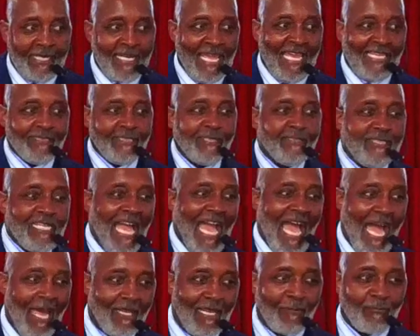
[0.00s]
it ain't the
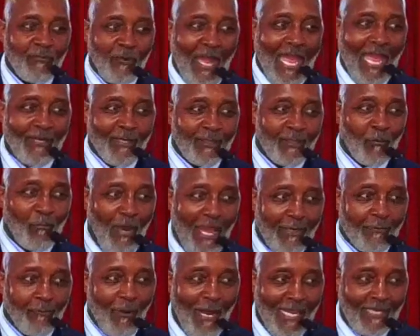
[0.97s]
child I'm trying to
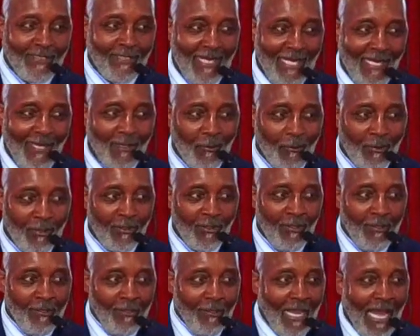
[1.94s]
correct right now.
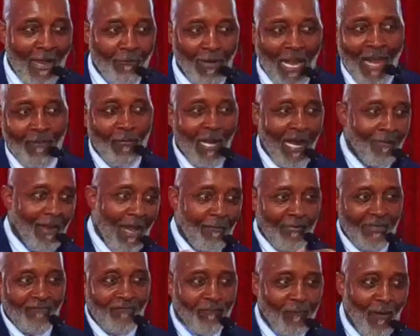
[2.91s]
I'm, I'm, I'm
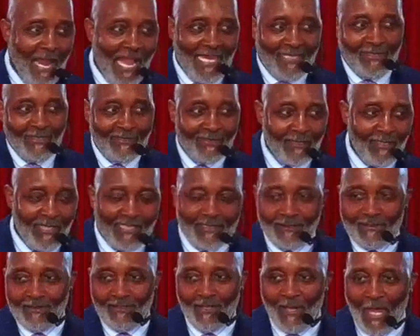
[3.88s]
in Friday's
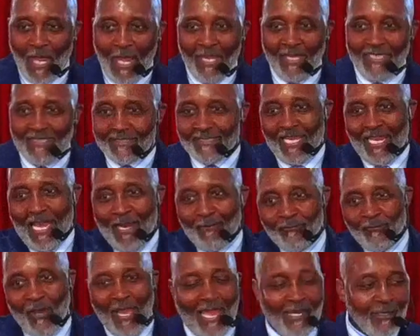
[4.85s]
lesson. He said,
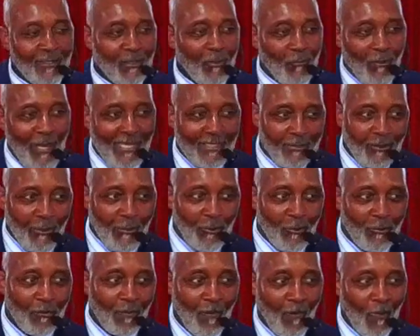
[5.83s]
I'm trying to correct
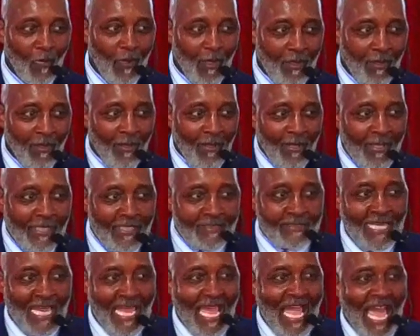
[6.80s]
you. He
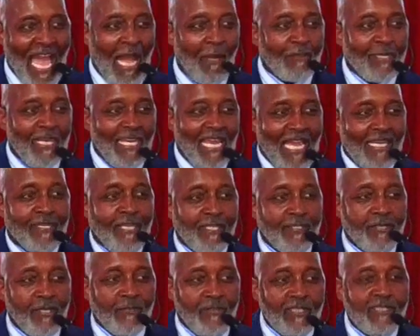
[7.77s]
said, how can I
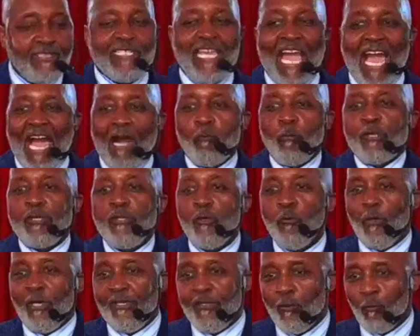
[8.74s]
get to the child when
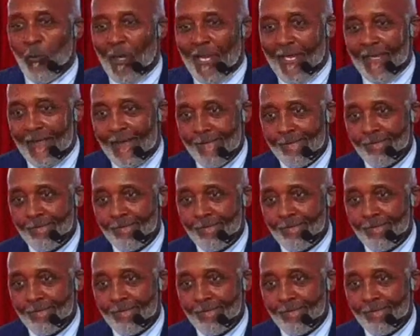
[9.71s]
you in the way?